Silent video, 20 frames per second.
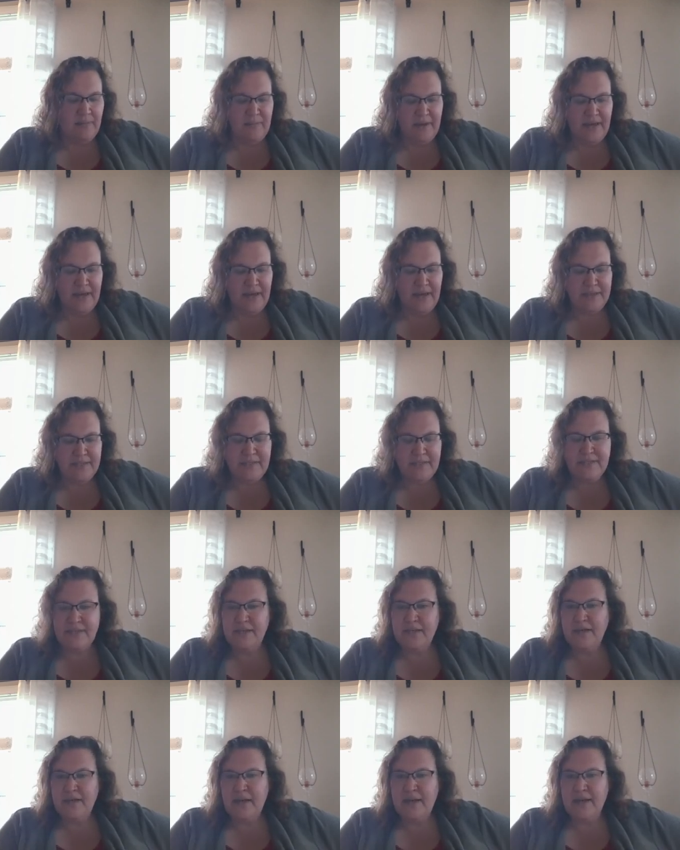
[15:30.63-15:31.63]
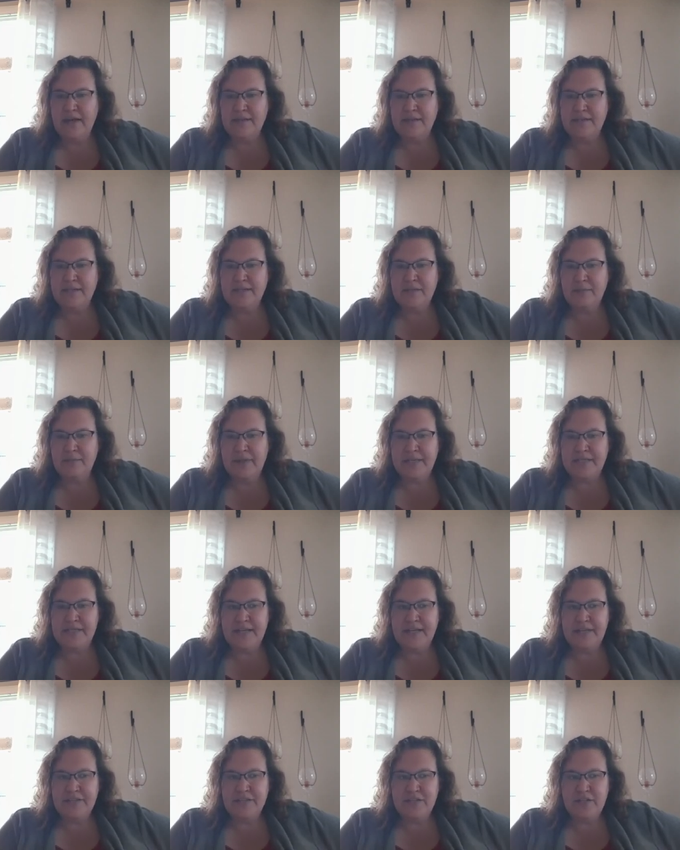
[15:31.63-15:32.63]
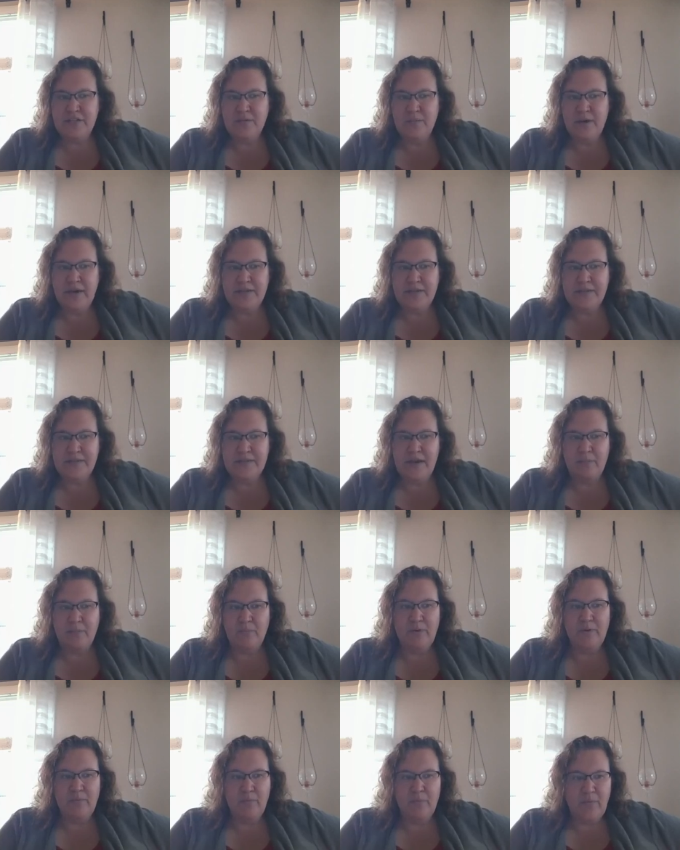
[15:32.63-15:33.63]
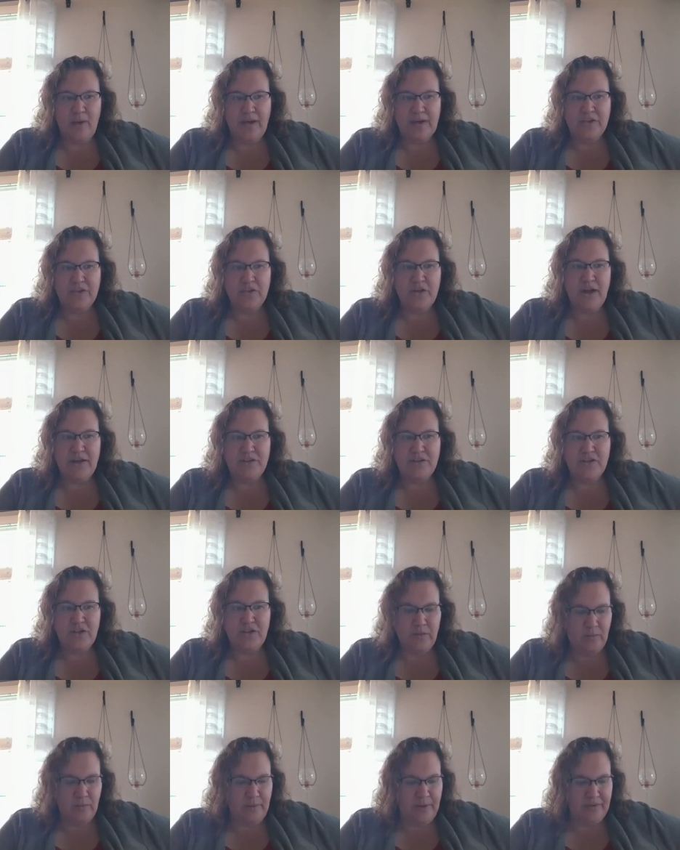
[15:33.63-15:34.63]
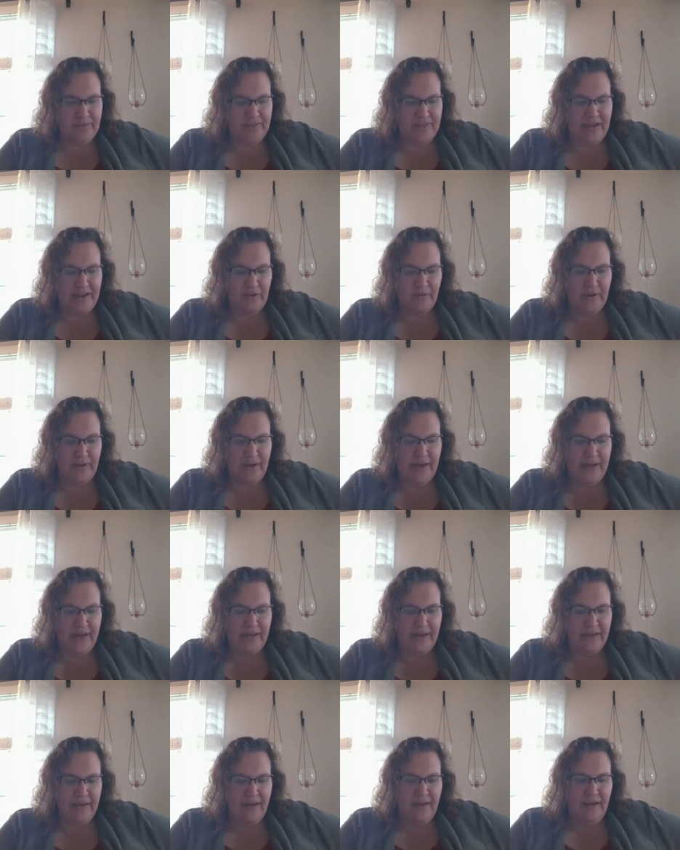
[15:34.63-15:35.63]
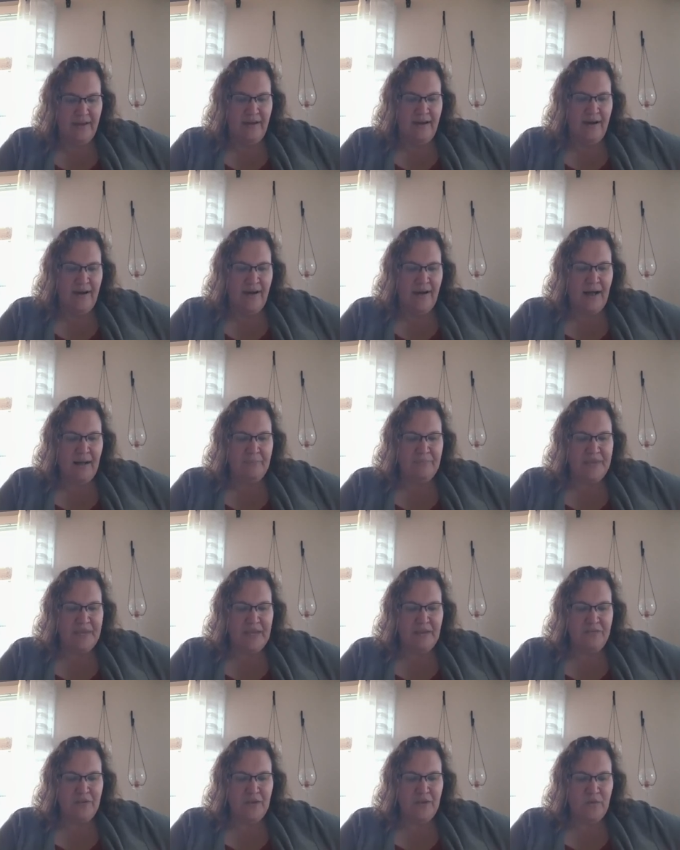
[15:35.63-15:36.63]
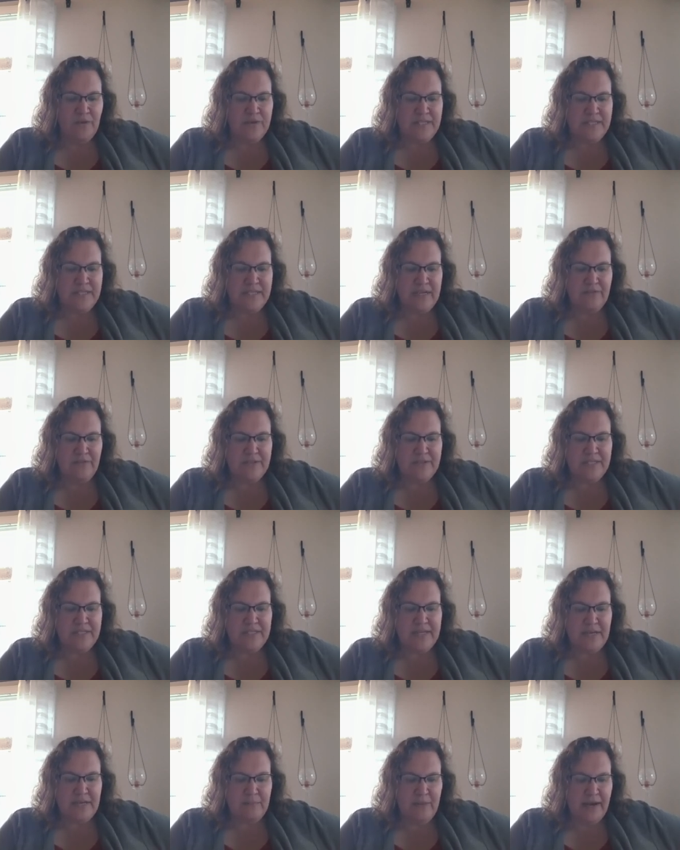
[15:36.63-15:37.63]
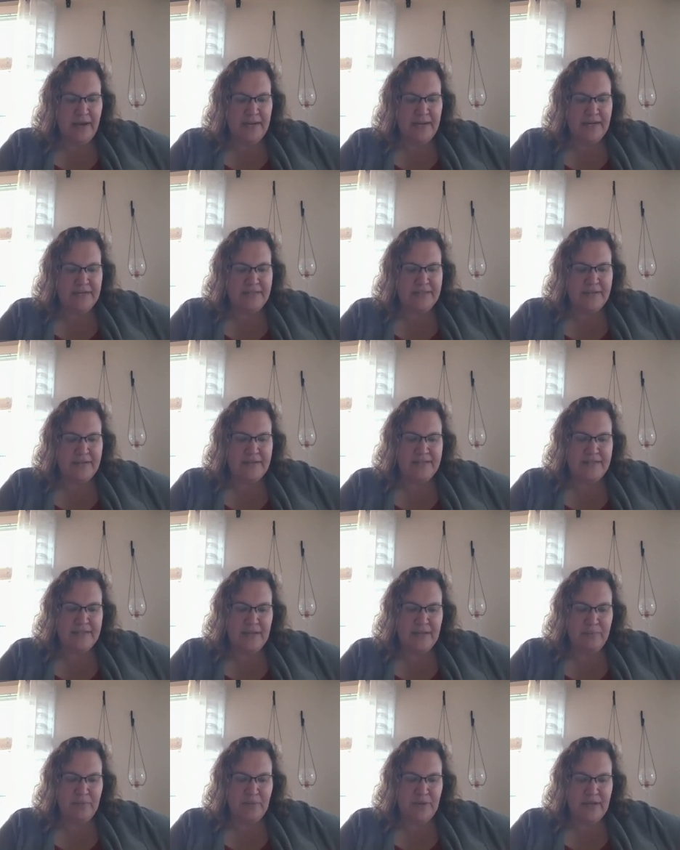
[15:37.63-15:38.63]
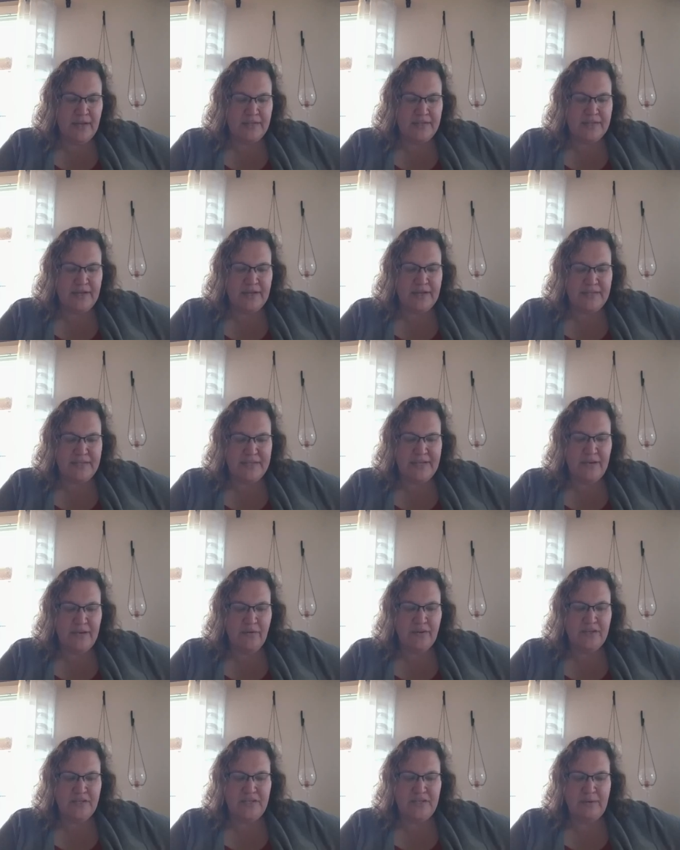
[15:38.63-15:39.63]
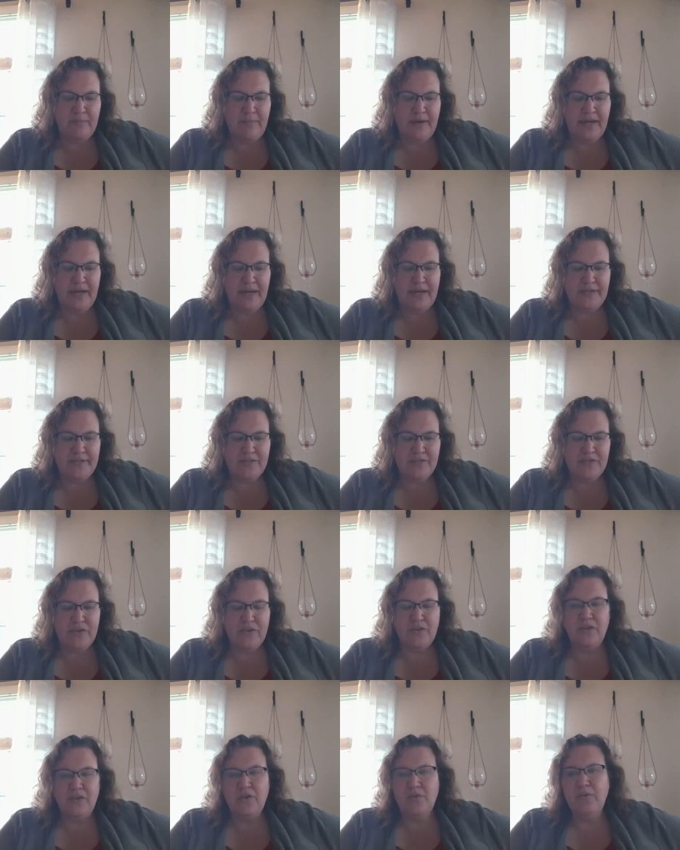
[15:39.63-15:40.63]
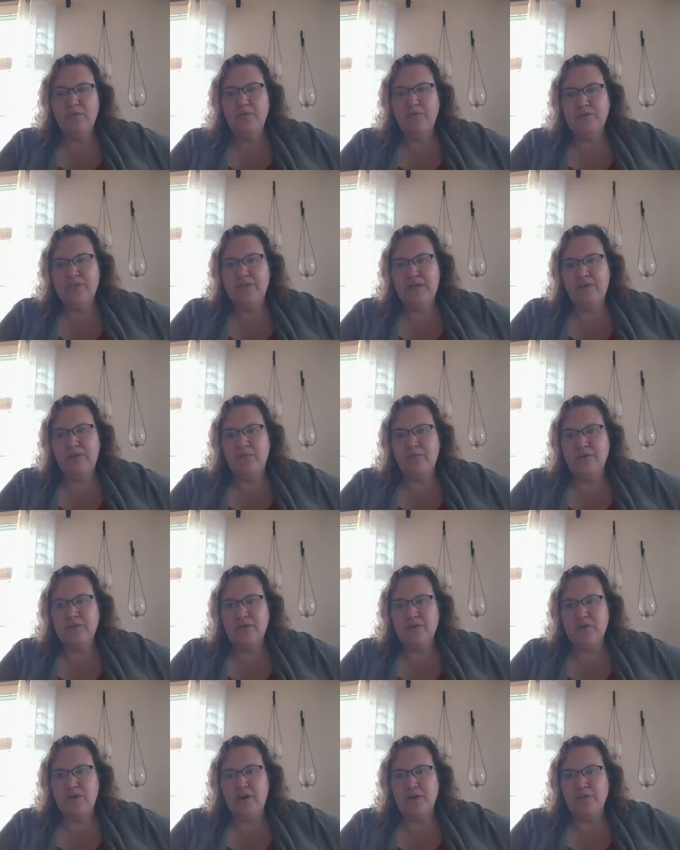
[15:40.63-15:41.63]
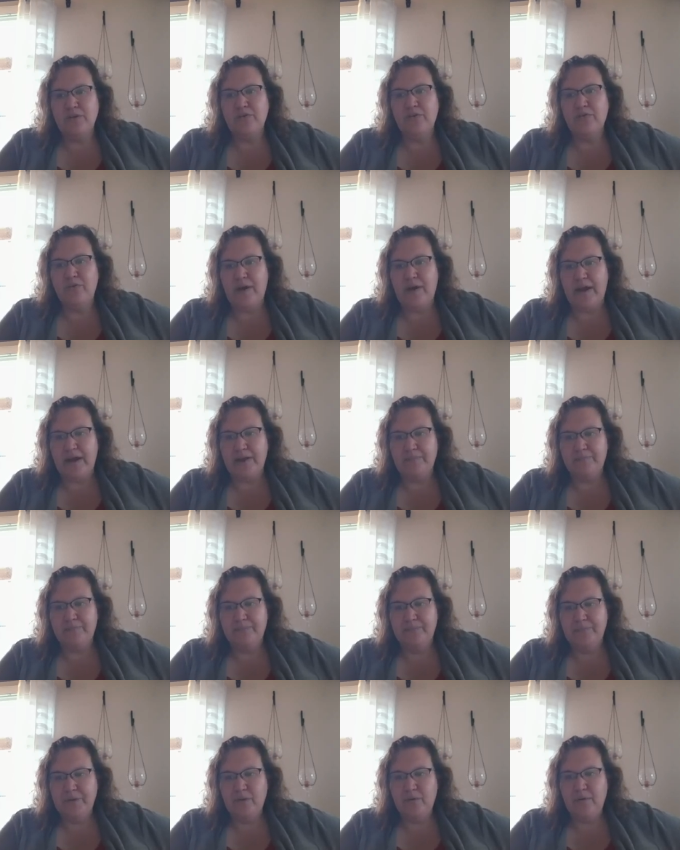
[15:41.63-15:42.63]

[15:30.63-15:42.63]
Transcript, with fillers: um, it doesn't it doesn't make sense to us. Um, we would want to talk to you about that. Okay. Um, if you receive a C minus, a D plus, a D, or a D minus, you would receive what's called credit.